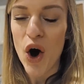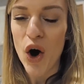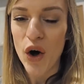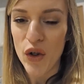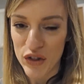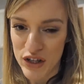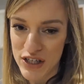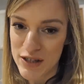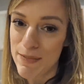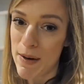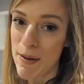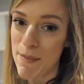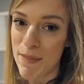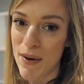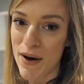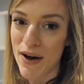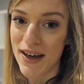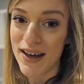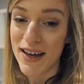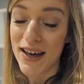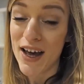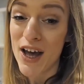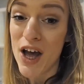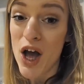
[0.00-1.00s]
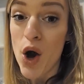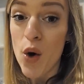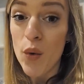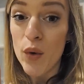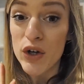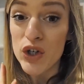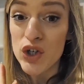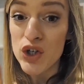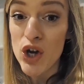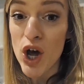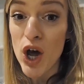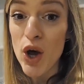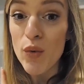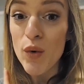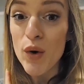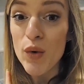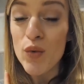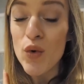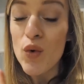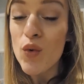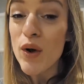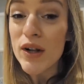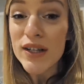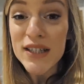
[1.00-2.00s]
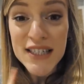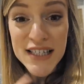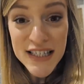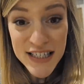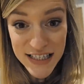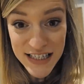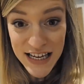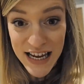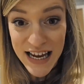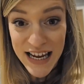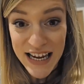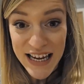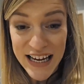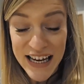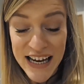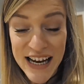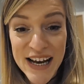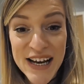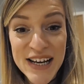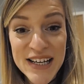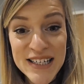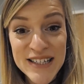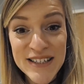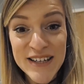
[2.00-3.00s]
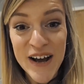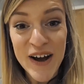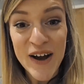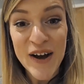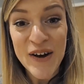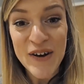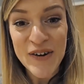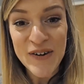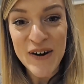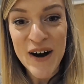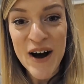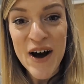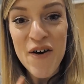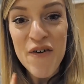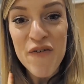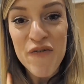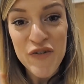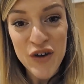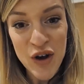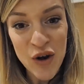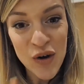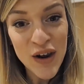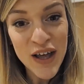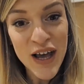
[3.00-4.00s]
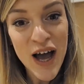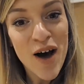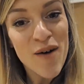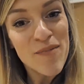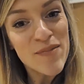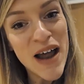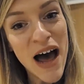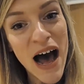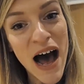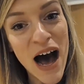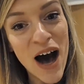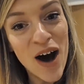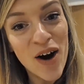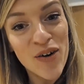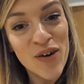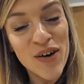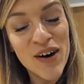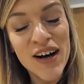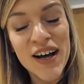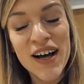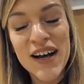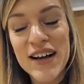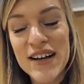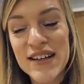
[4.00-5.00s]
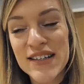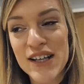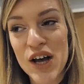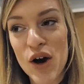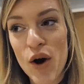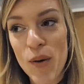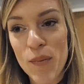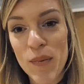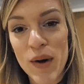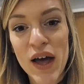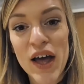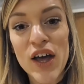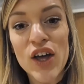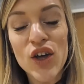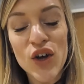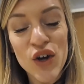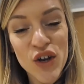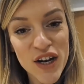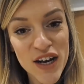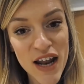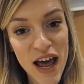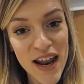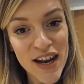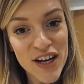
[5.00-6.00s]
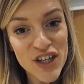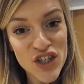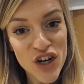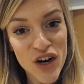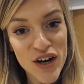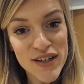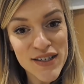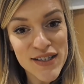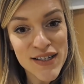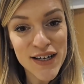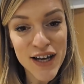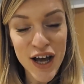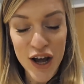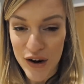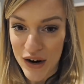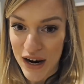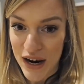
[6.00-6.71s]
on the spin bike, which no one will want to see. So fueling up now, so I'm good and energized to go